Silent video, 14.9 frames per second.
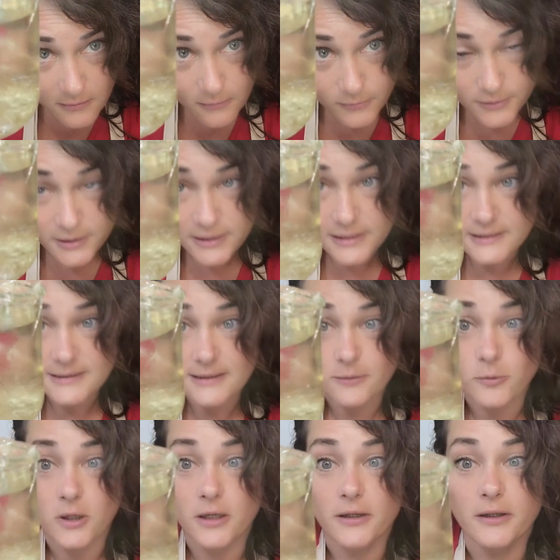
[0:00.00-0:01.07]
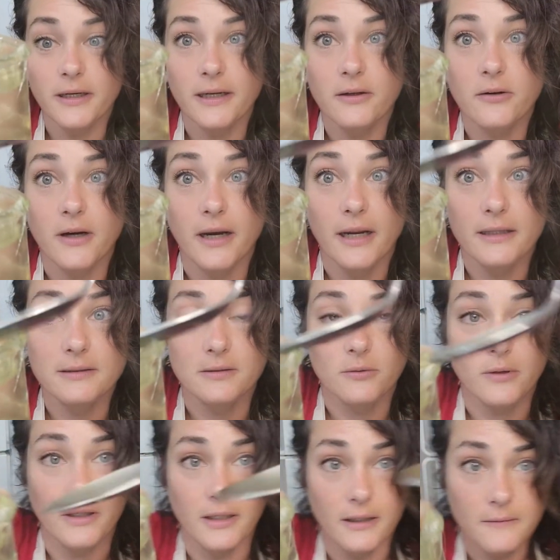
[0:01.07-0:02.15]
When it hits the water, it cracks,
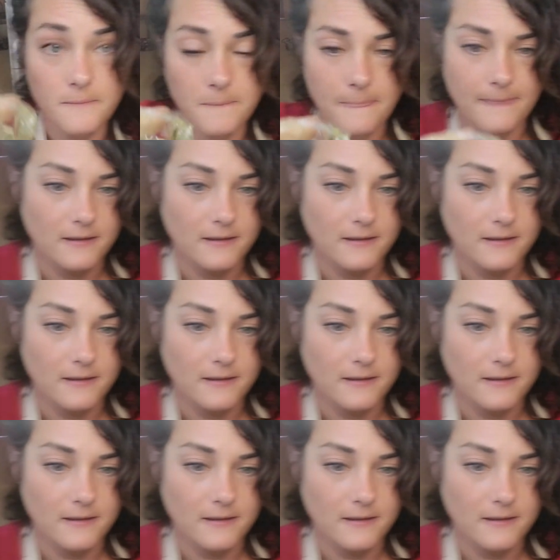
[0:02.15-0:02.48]
okay?